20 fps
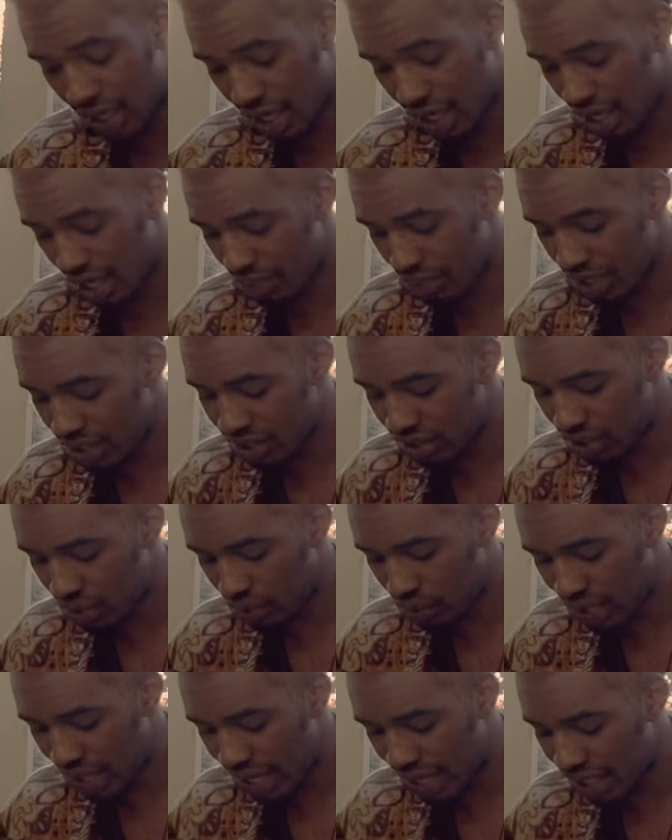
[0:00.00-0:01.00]
And
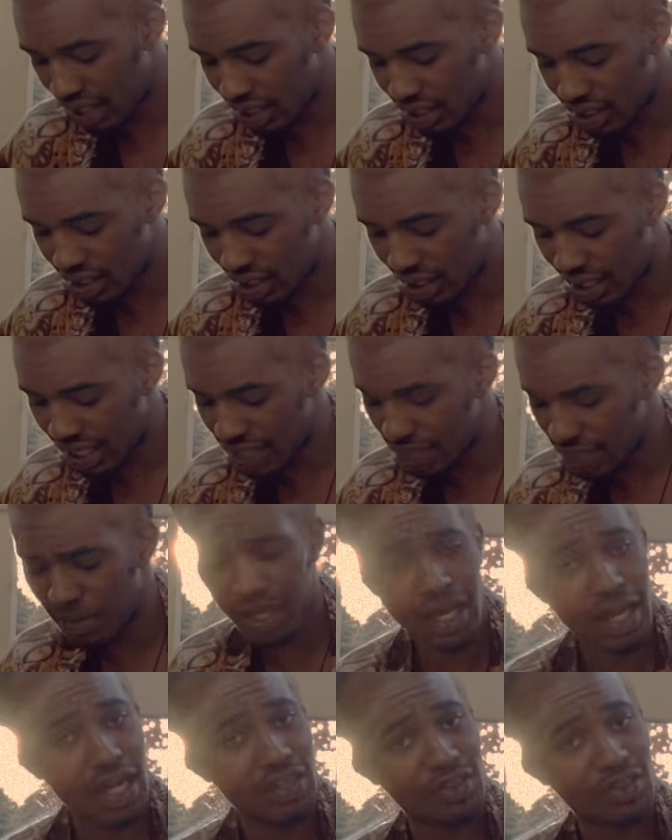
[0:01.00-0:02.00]
so guidance, the last bit of
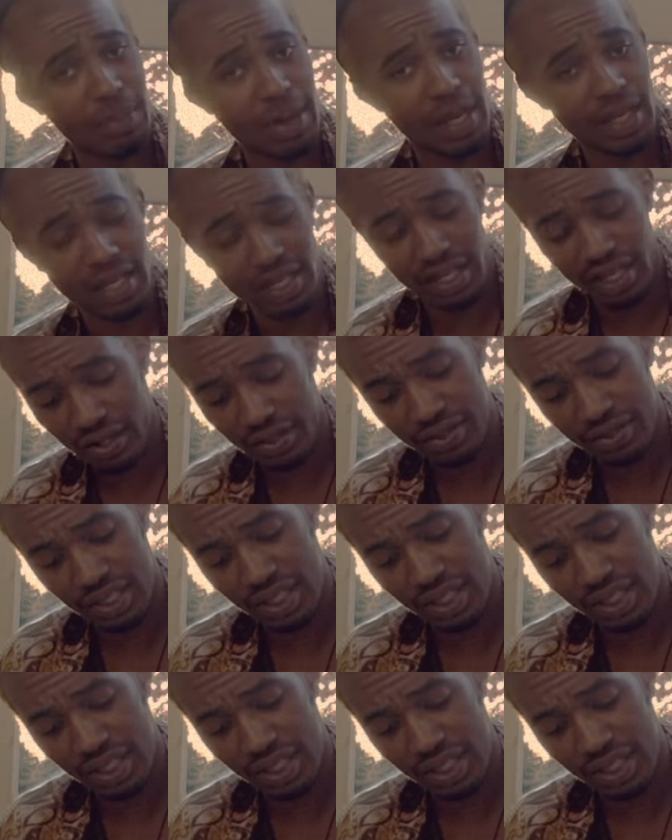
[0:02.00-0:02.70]
guidance for my Leos